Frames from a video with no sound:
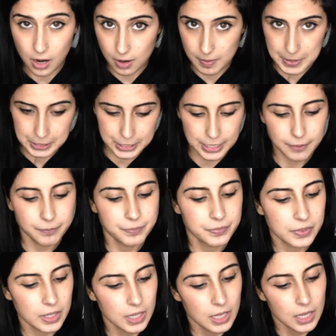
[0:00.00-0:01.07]
are amazing,
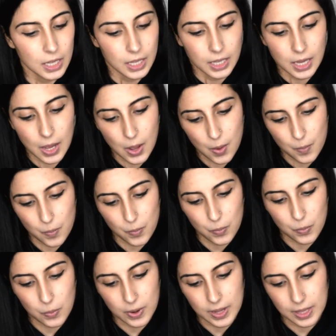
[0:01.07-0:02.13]

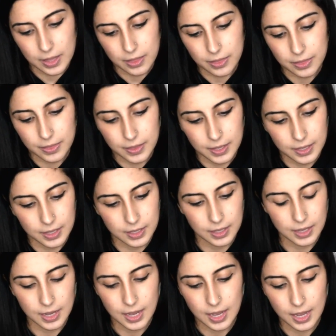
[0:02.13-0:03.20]
come with
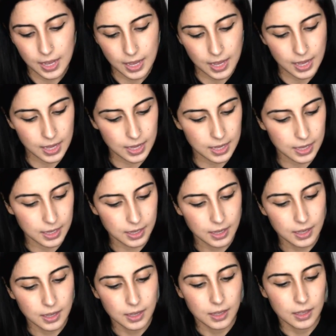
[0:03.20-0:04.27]
a
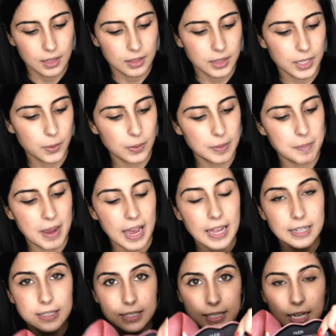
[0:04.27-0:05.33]
liquid
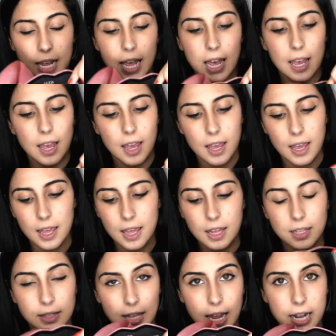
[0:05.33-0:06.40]
matte
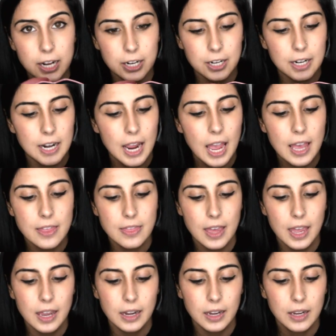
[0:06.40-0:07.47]
liner, and
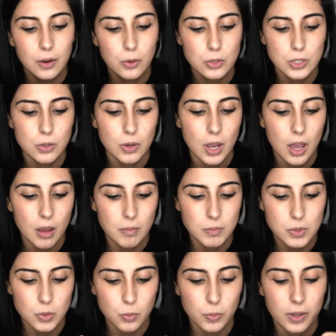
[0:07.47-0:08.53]
then it also
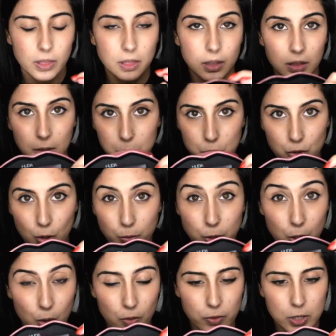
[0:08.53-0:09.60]
comes with the lip strobe
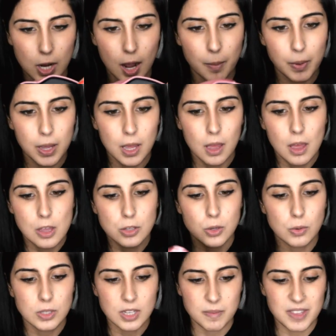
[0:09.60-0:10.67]
to go over top.
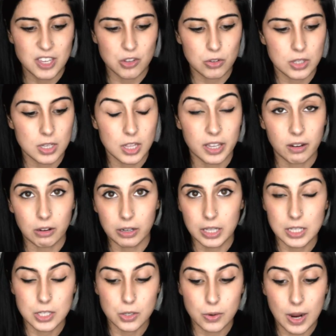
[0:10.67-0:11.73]
So it's something you'll see like on
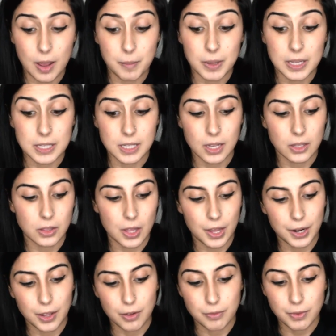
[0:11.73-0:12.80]
Instagram is a
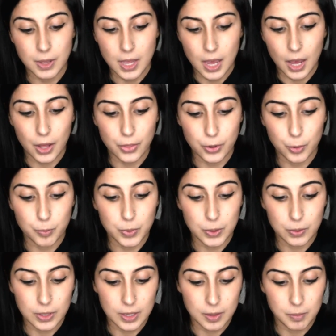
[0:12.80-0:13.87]
lot of other
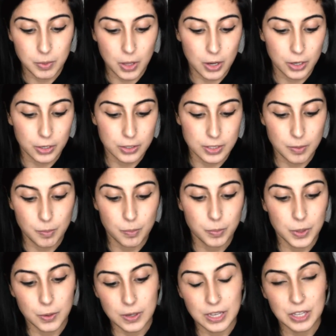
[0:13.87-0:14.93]
beauty bloggers and
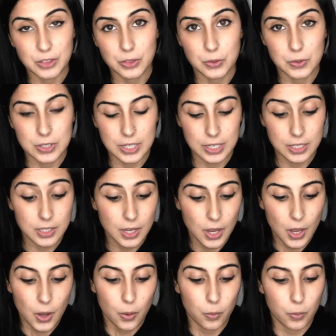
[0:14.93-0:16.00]
beauty enthusiasts
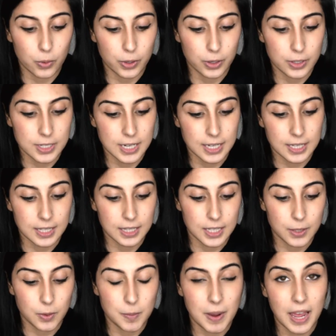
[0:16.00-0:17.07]
were taking the
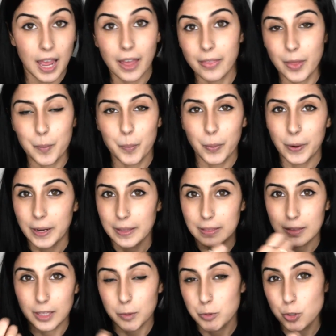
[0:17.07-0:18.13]
liquid matte and then putting
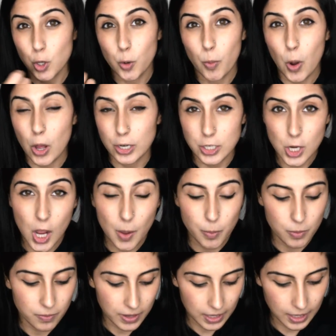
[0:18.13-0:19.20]
the lip strobe on top
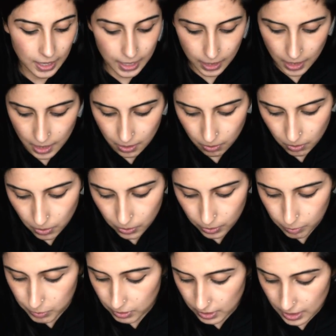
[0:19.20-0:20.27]
of it, and now
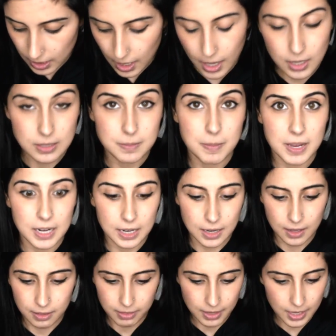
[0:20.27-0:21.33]
Huda Beauty has made it
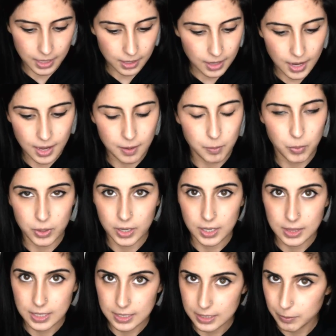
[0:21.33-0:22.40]
a thing and put it
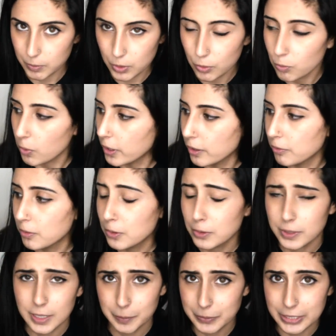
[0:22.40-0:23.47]
in these wonderful
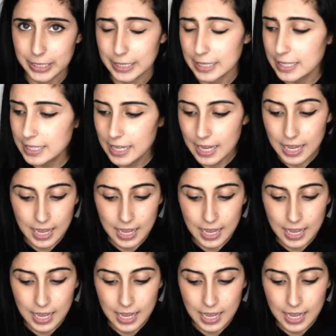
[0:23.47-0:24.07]
lip tins.